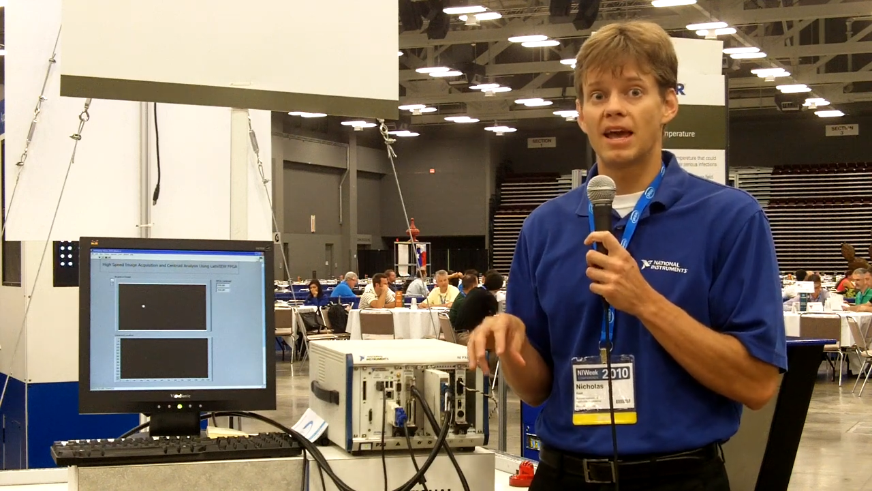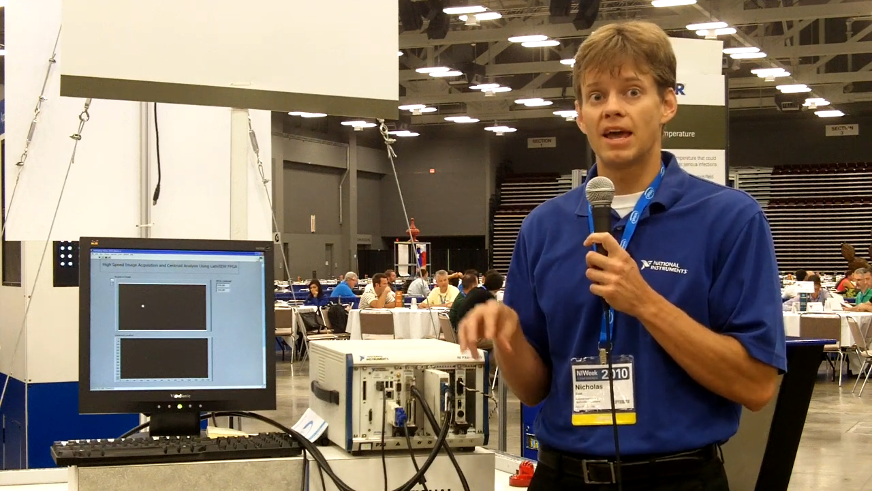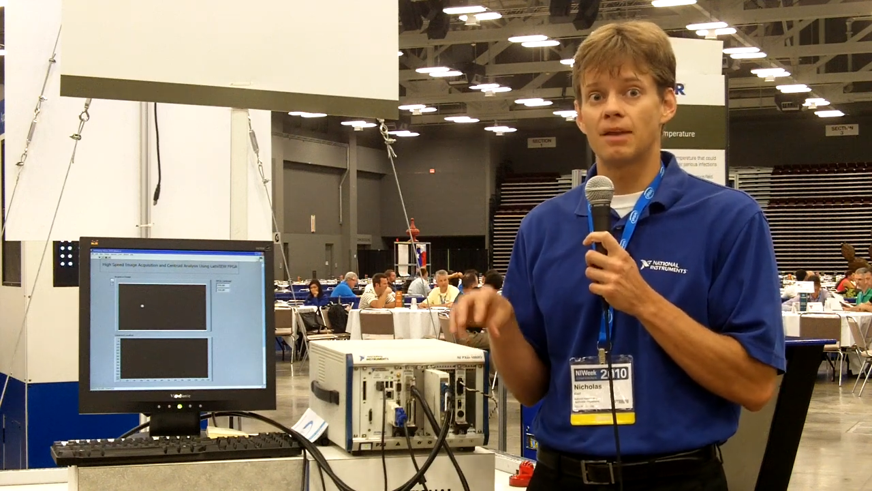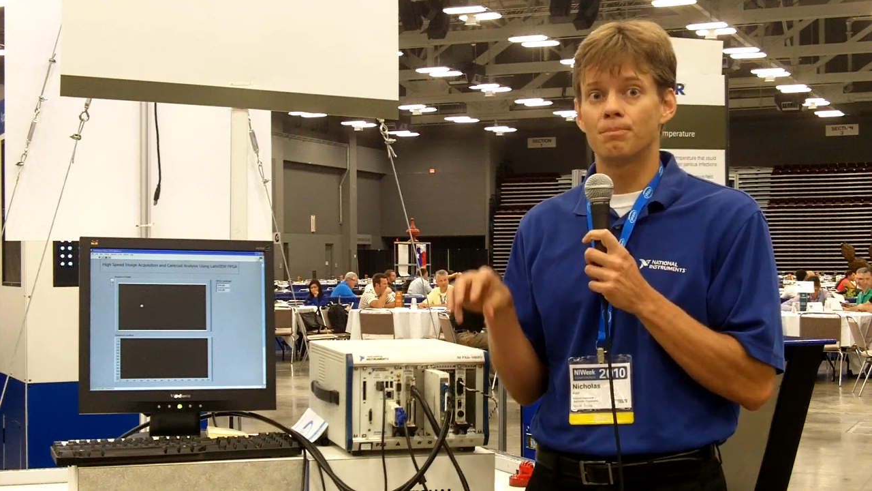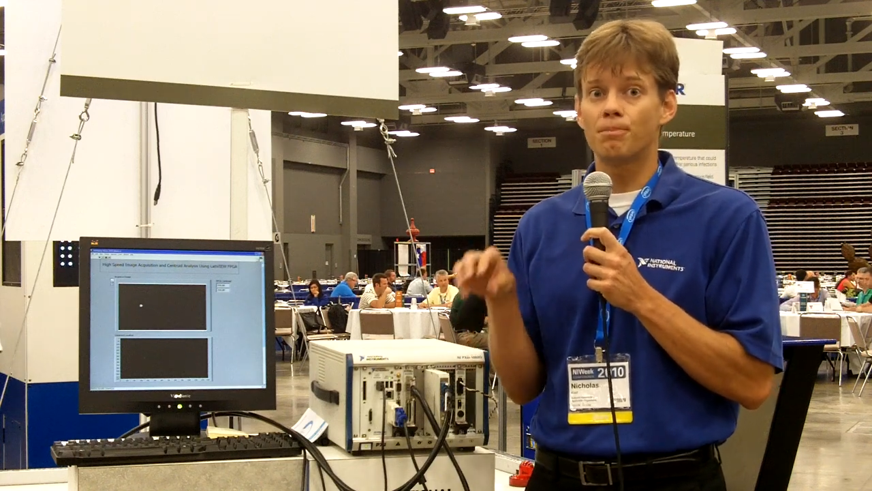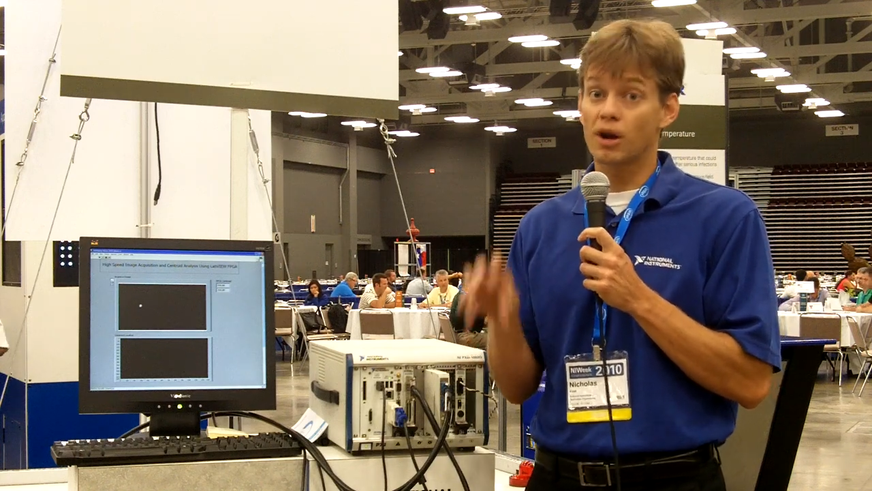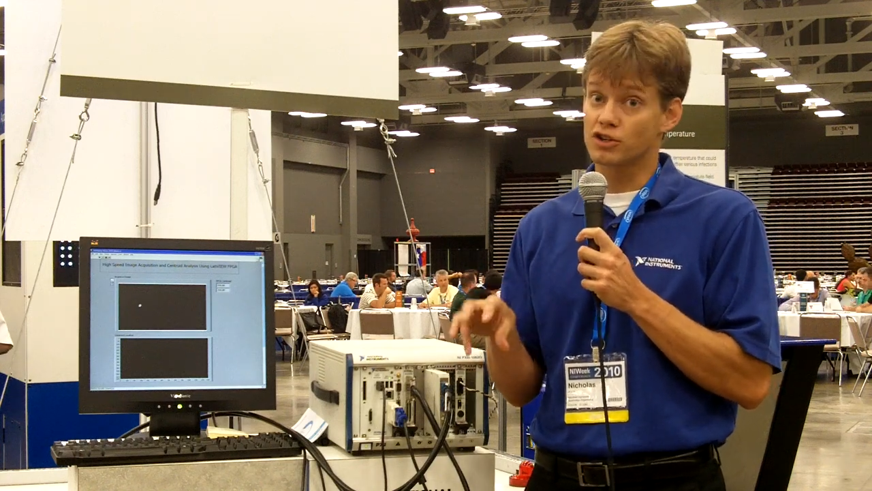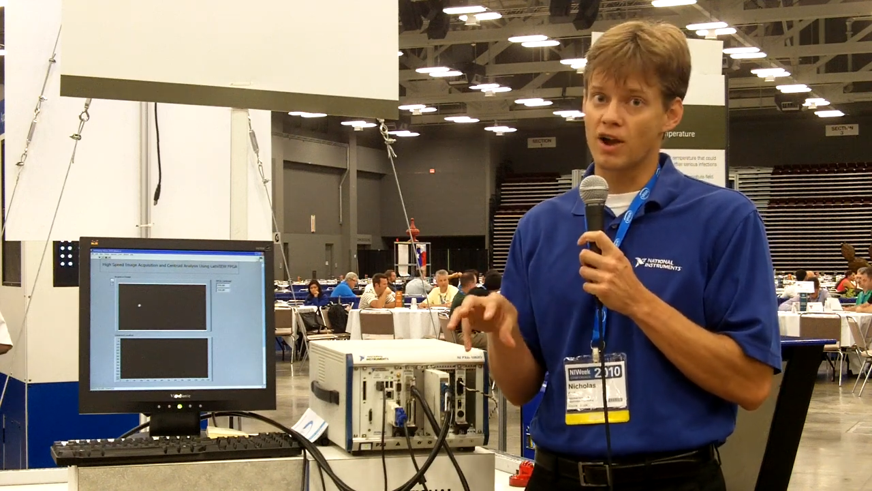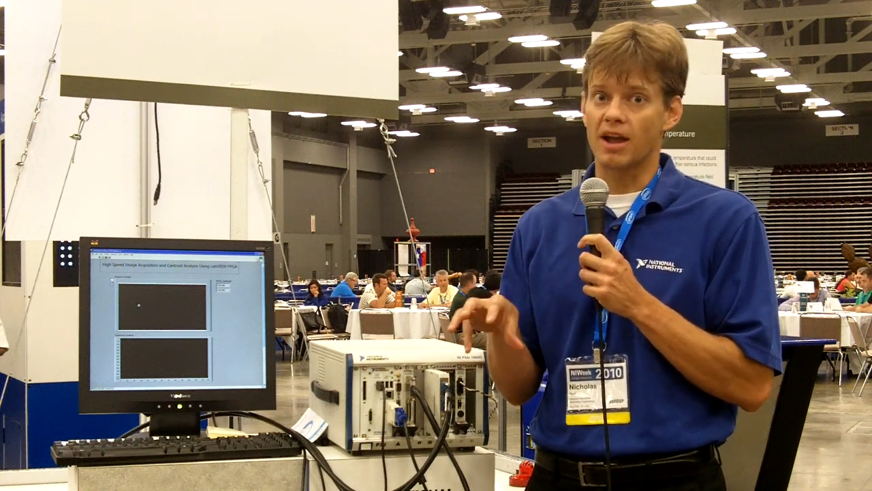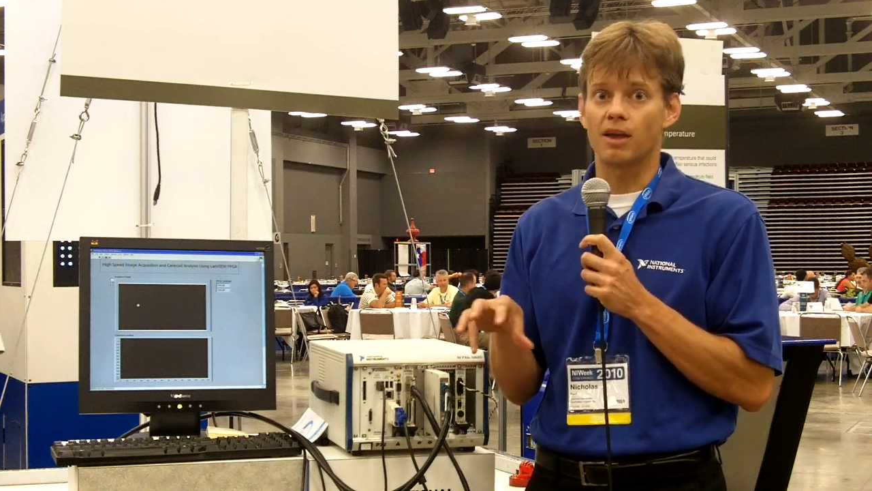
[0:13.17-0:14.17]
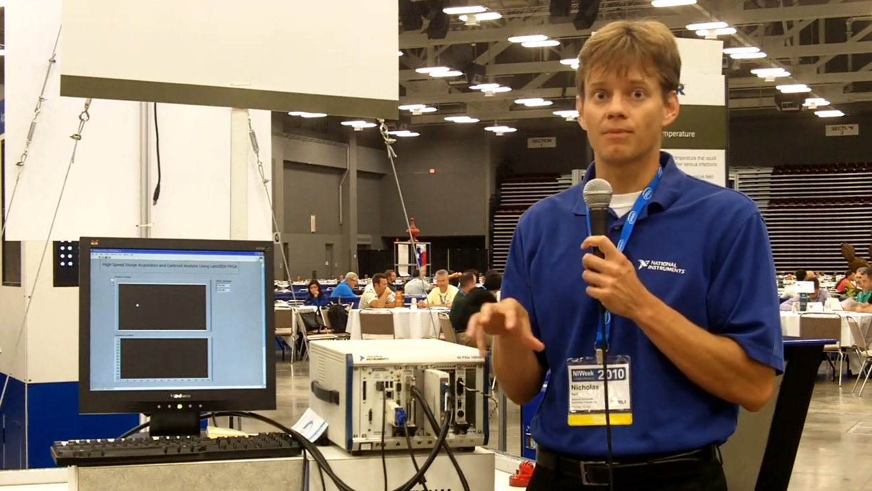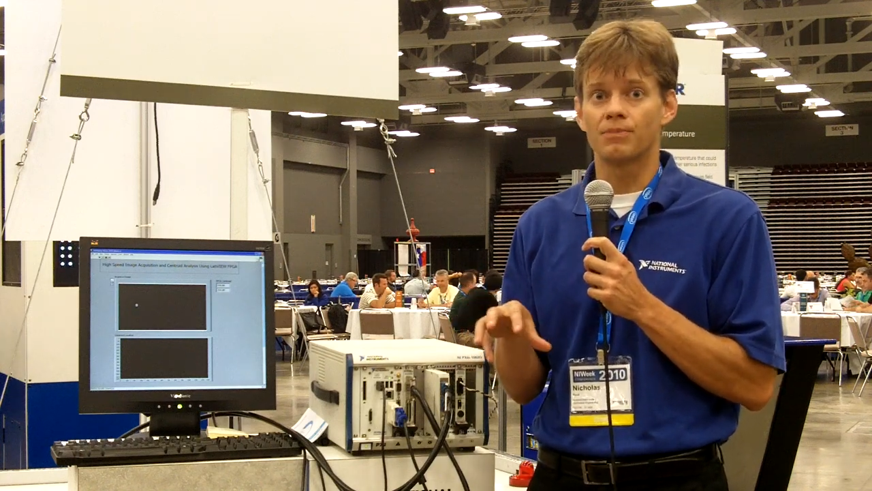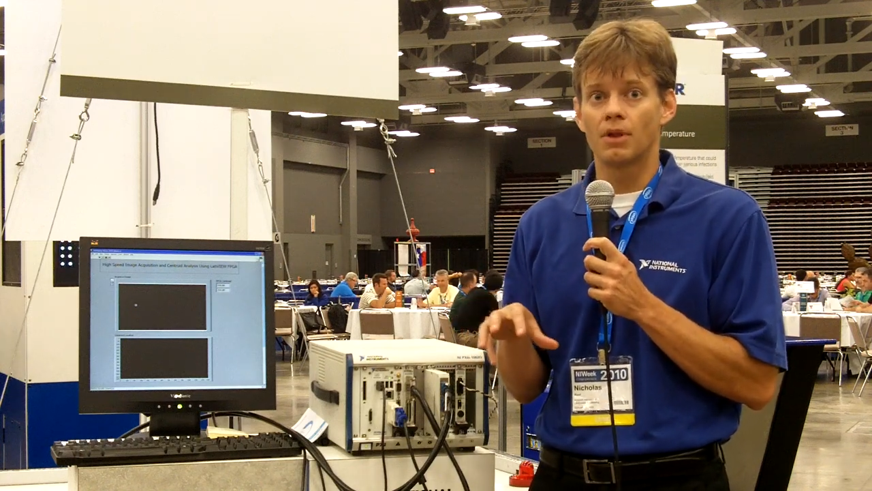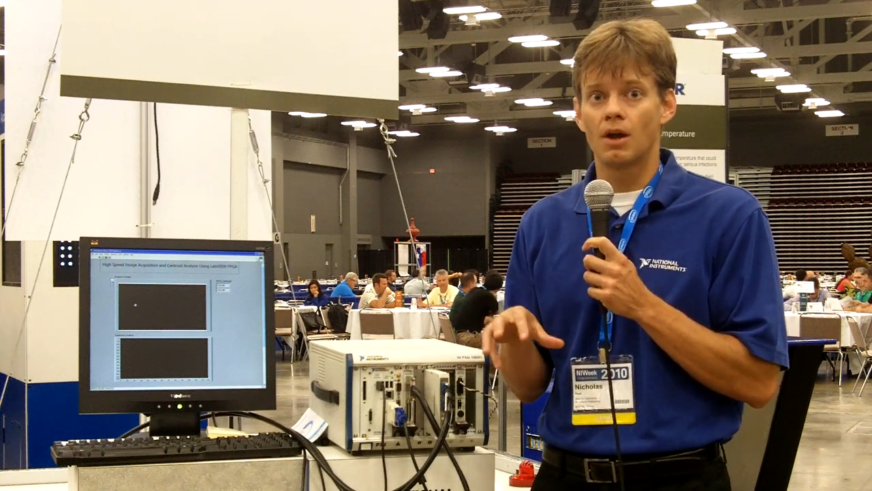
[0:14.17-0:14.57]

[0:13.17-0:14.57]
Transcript: and puck tracking